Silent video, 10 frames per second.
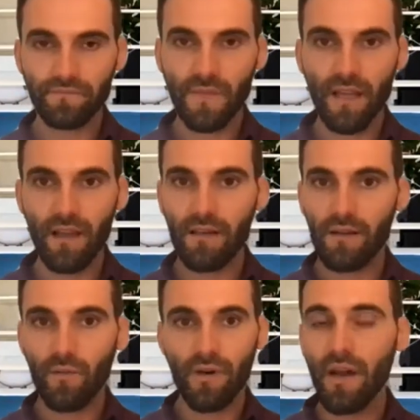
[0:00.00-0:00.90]
and
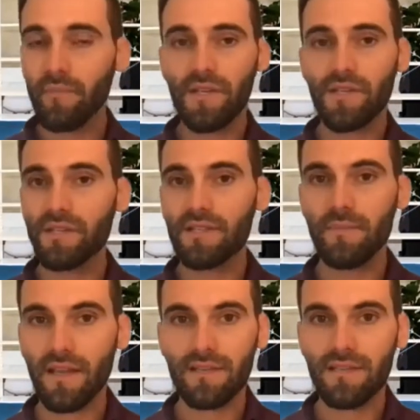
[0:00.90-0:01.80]
we're on a mission to
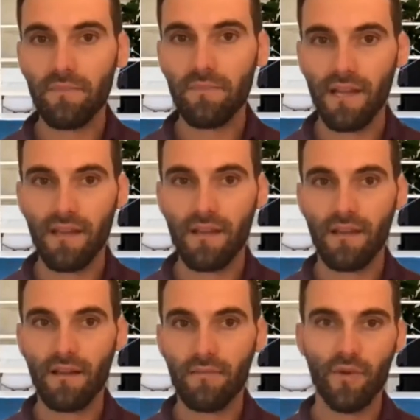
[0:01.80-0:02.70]
make estate planning
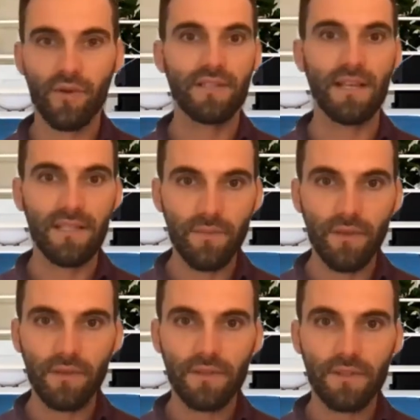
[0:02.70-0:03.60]
more
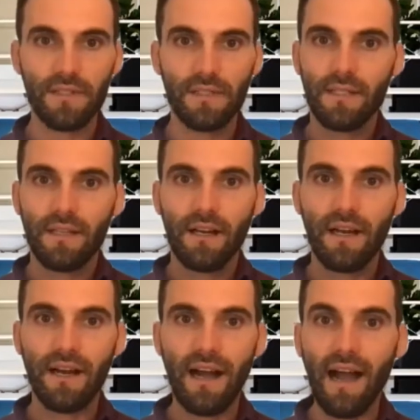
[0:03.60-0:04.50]
accessible.
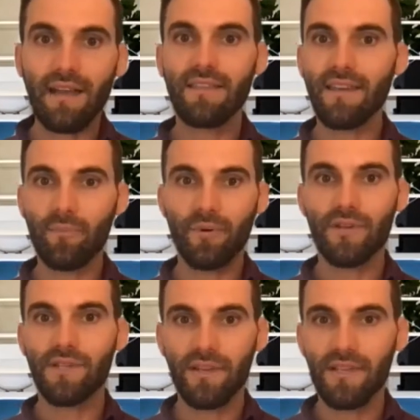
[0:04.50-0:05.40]
Right. I think
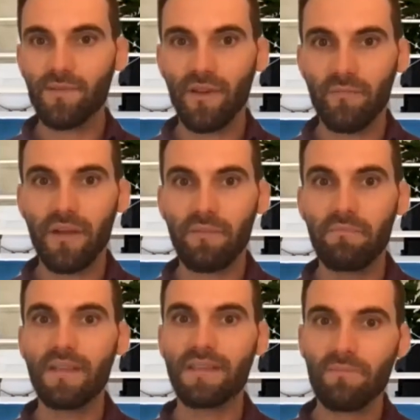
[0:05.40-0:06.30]
personally, it's one of the big
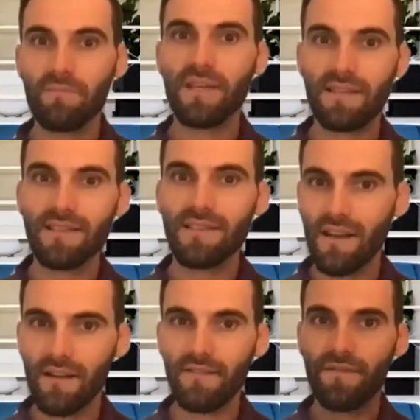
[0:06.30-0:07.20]
missing pieces
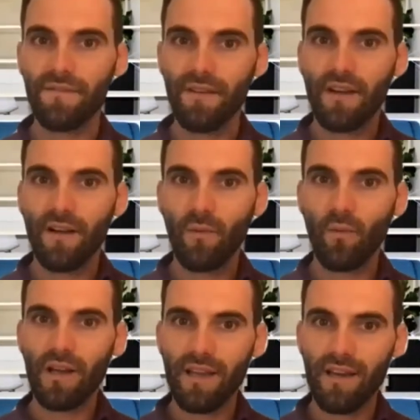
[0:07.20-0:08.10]
of
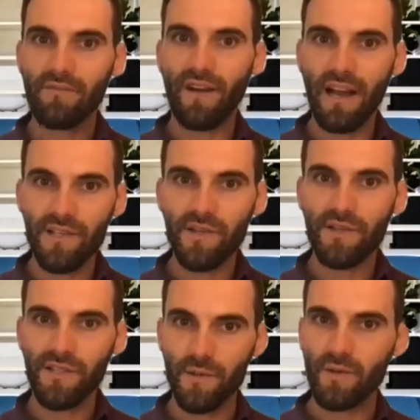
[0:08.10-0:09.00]
what an advisor
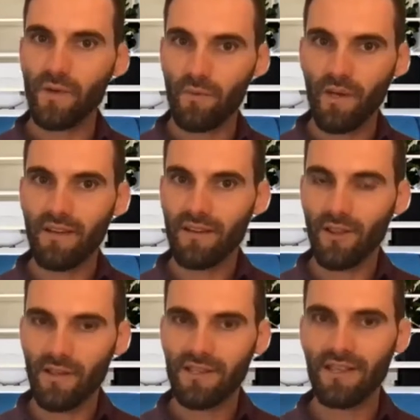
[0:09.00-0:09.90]
is doing when it
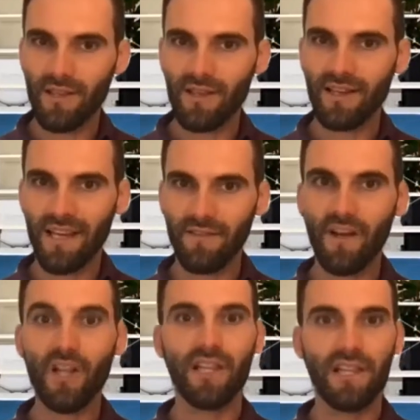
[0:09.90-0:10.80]
looks at the kind of
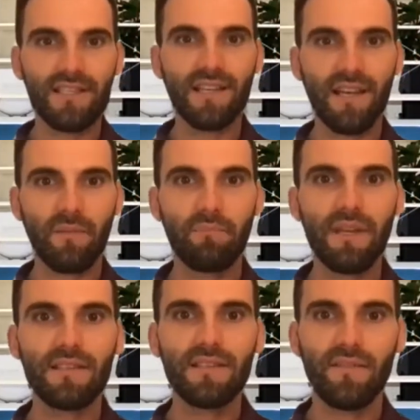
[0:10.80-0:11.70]
holistic
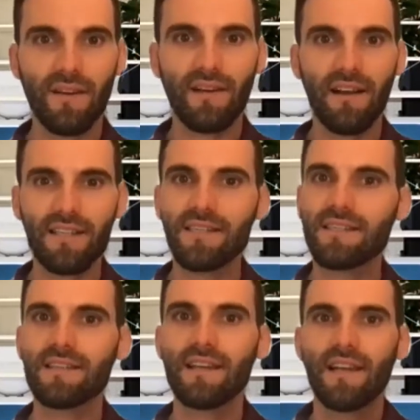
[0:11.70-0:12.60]
piece of their
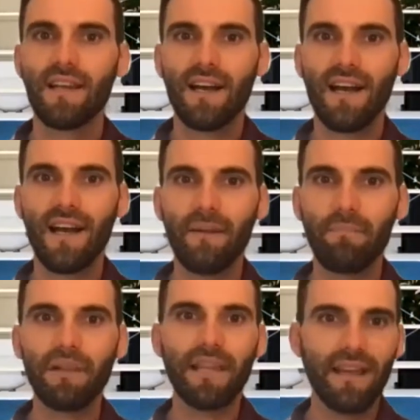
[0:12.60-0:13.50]
client's
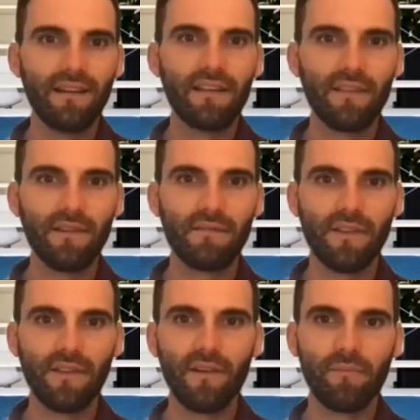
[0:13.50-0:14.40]
plan that
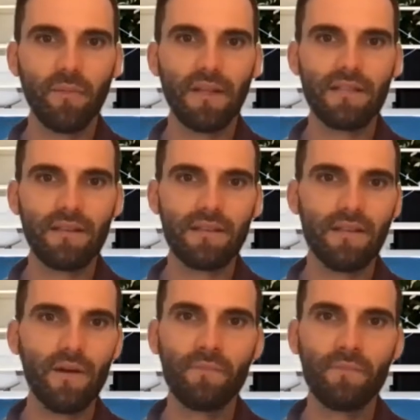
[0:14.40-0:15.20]
they're implementing. So